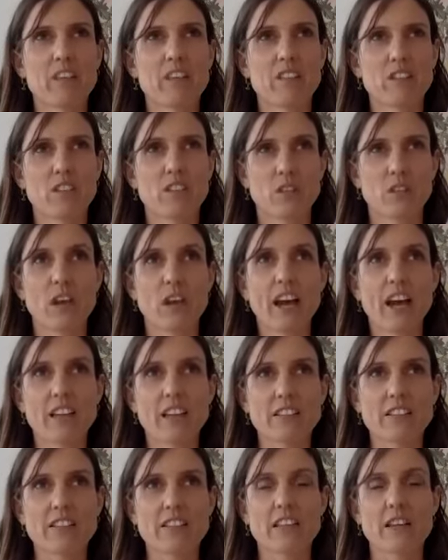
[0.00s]
to
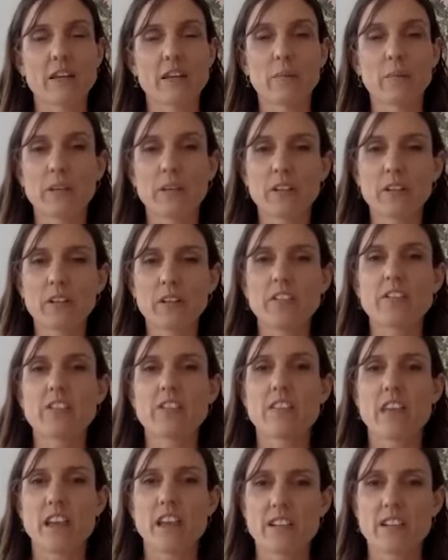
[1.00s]
answer, because
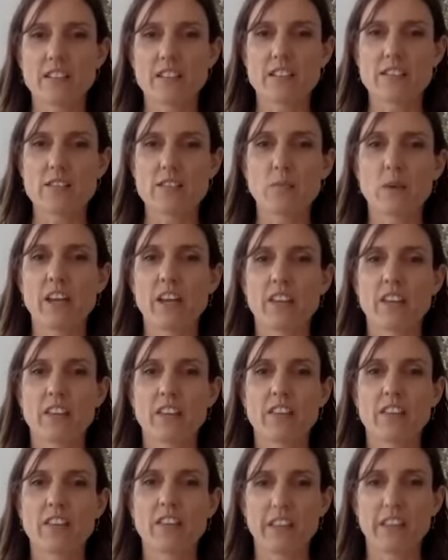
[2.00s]
that is when
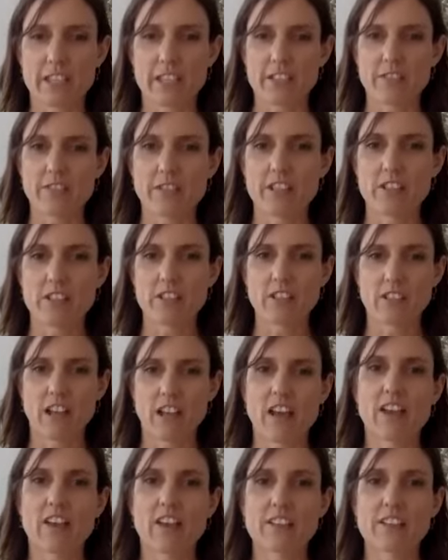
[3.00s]
the
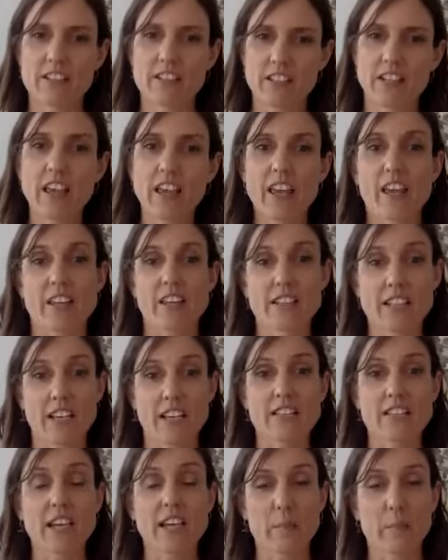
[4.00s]
individualised care does
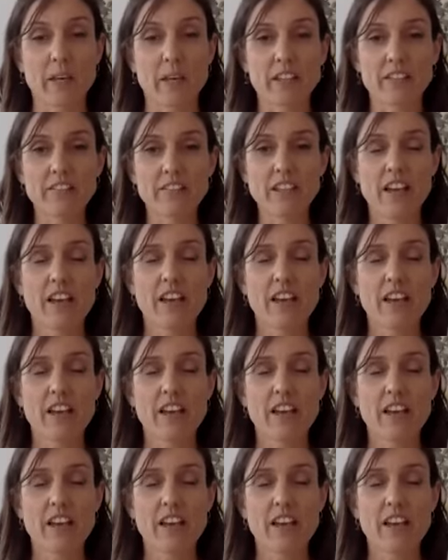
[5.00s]
come in.